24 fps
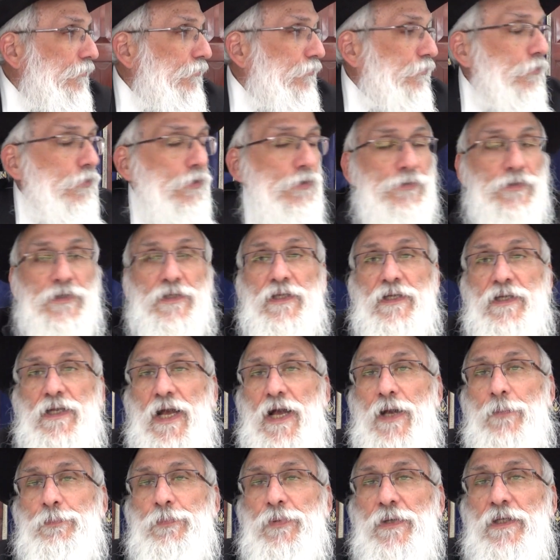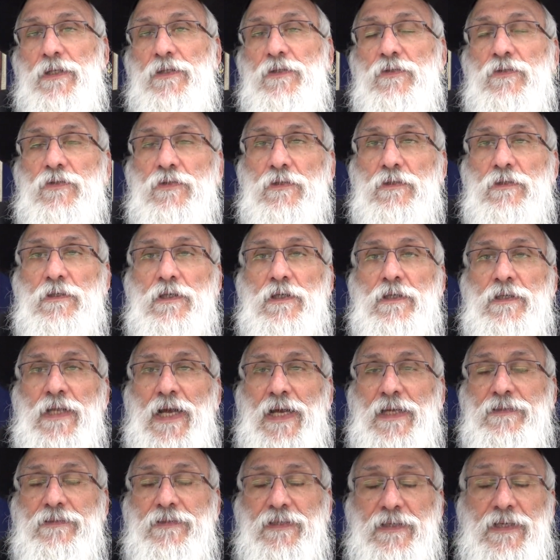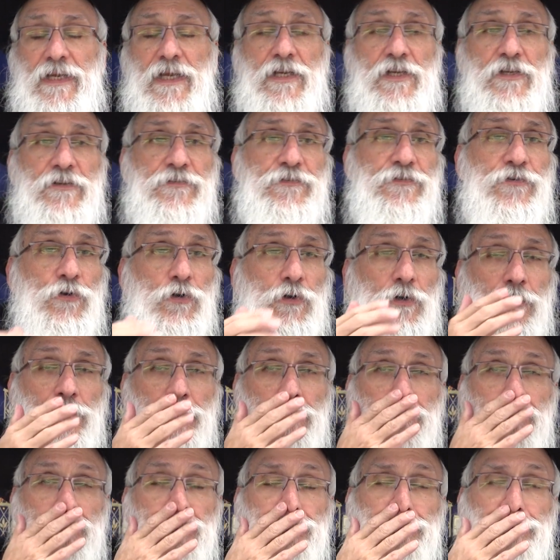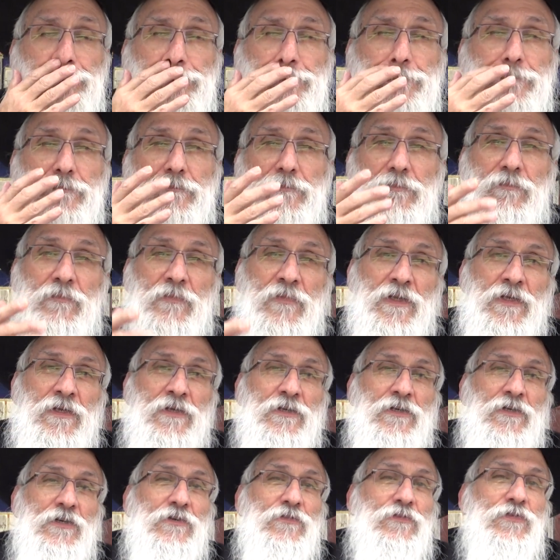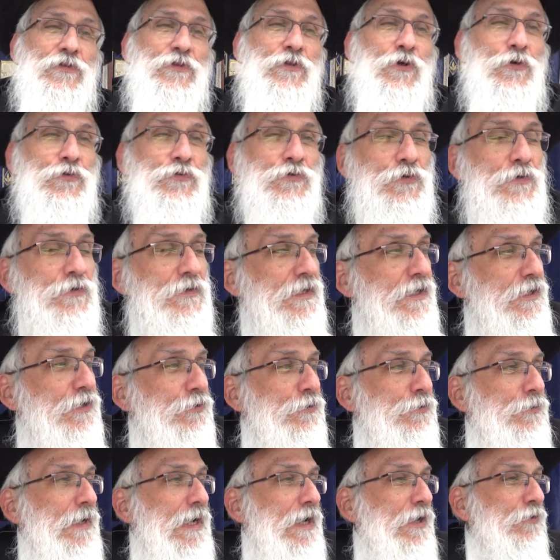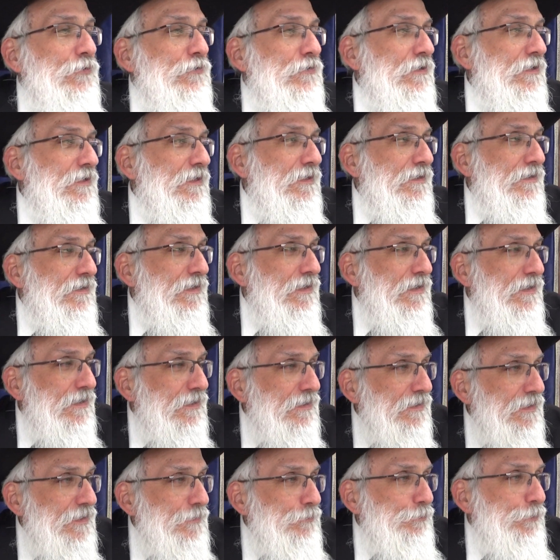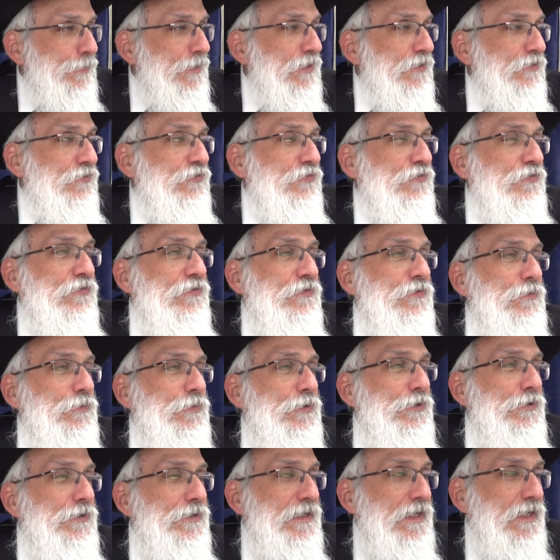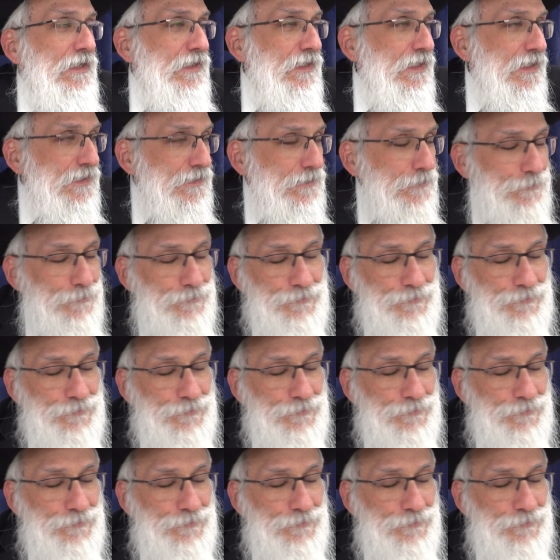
story that happened in 1984. For those of you that are around, the Olympics were in LA.